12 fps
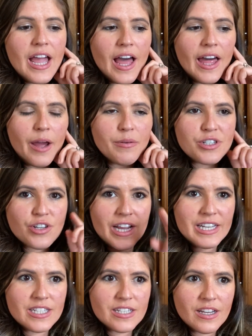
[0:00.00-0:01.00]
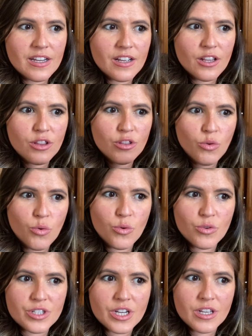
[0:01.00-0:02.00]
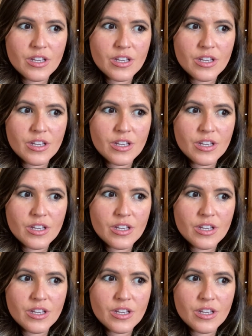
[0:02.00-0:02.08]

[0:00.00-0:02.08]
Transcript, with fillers: And I was trying to load